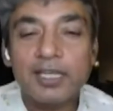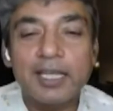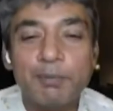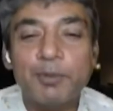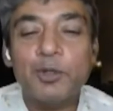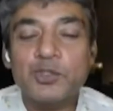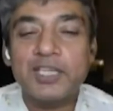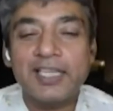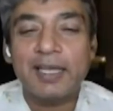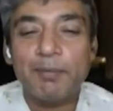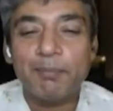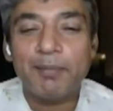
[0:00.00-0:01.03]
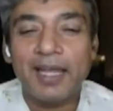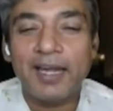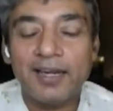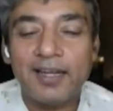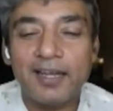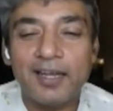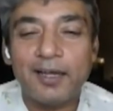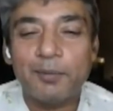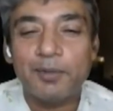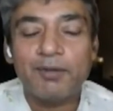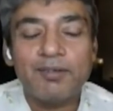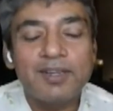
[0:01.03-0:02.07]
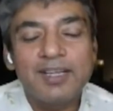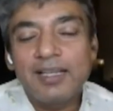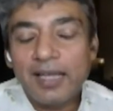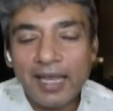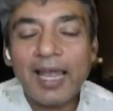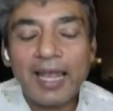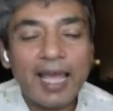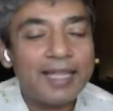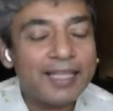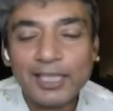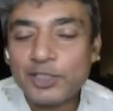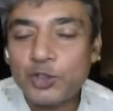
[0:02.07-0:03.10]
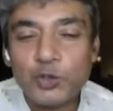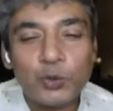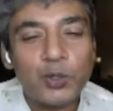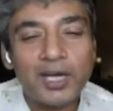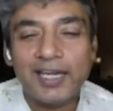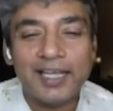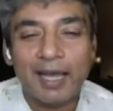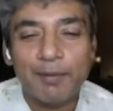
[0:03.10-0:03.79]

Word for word: keep using them. And, you know, I think it's too early.